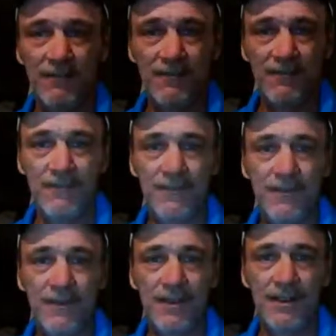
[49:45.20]

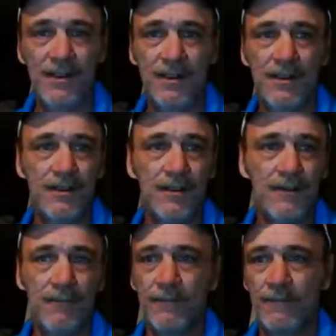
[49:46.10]

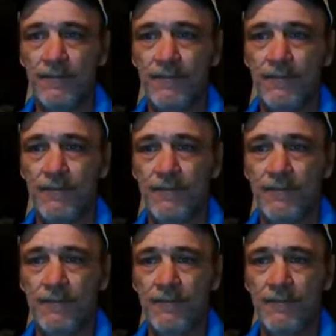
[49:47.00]

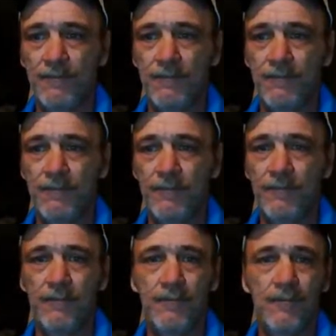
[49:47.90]

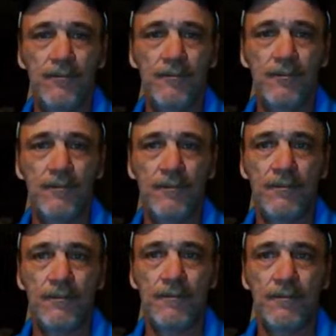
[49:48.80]

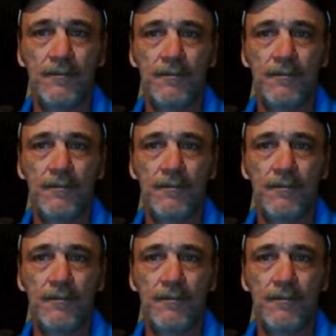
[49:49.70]
Nobody speaks.